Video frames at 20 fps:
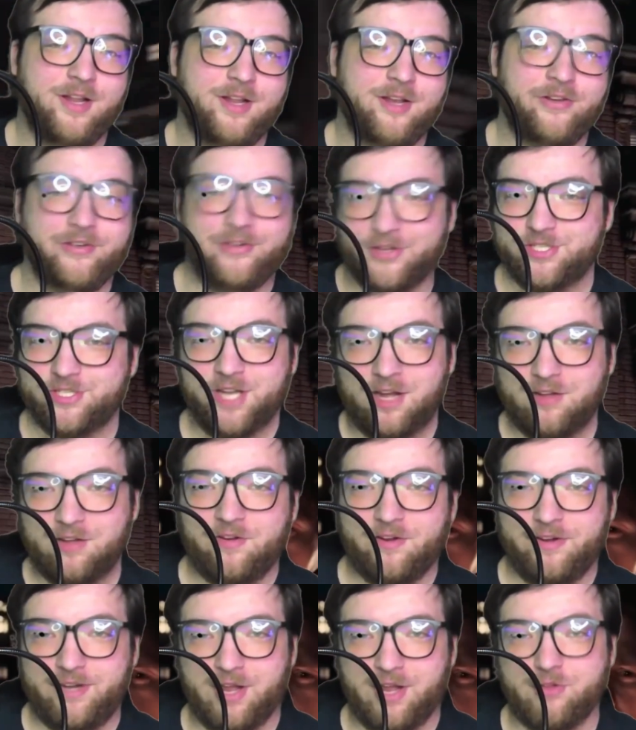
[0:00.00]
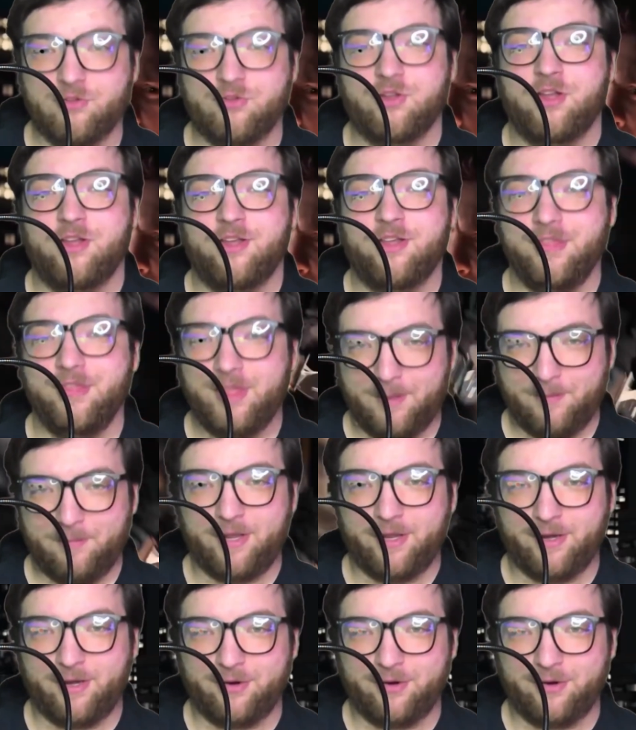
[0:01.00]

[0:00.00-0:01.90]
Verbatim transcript: does not find out that Peter